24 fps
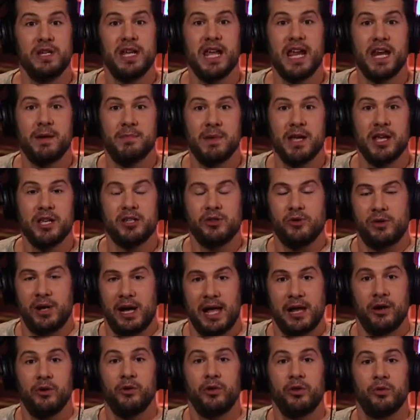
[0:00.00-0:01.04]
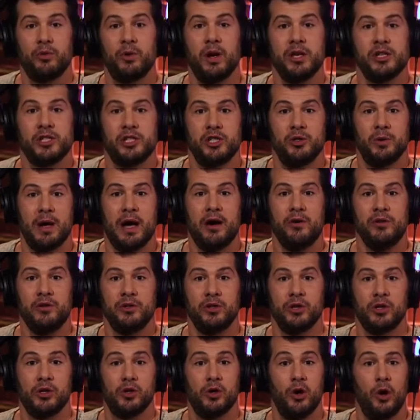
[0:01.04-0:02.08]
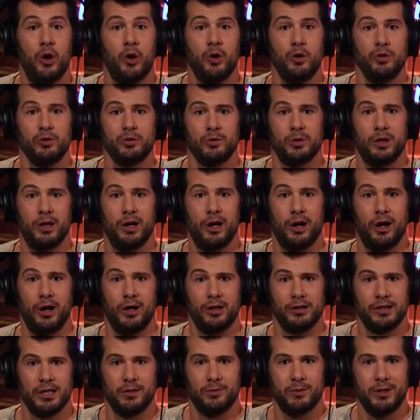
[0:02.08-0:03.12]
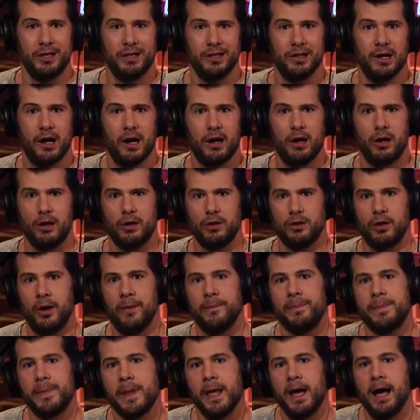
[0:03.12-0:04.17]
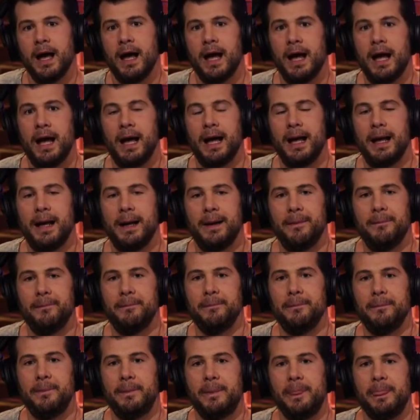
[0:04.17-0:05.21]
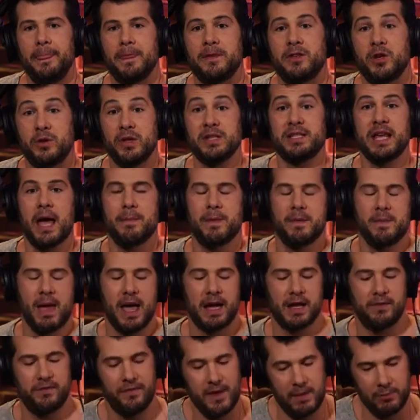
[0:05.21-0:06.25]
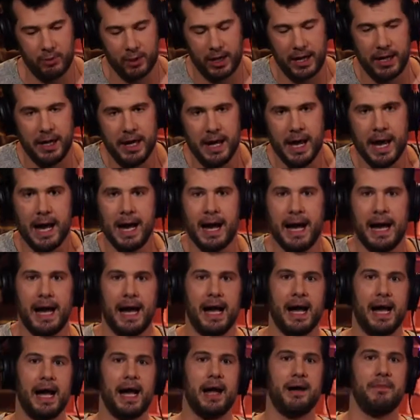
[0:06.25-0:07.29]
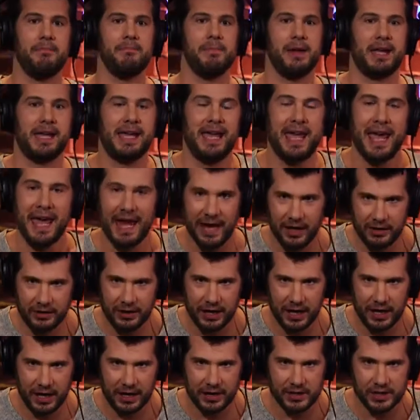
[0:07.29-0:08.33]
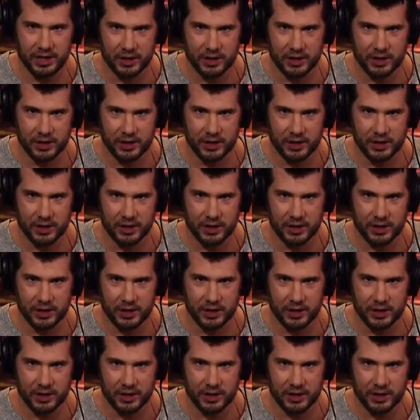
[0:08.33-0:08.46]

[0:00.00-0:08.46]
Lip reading: need me so that I don't thrust you out into the cold world that we know. So this happened back in February. Yeah. Michaela